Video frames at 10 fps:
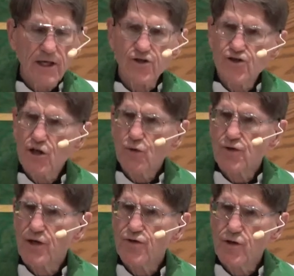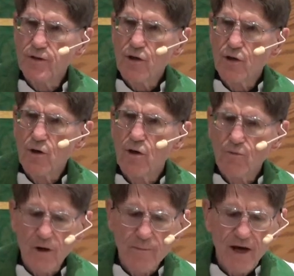and shows us your
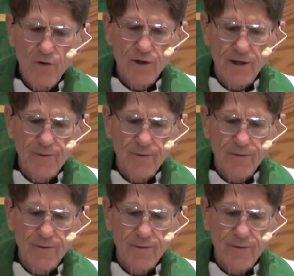rebellion.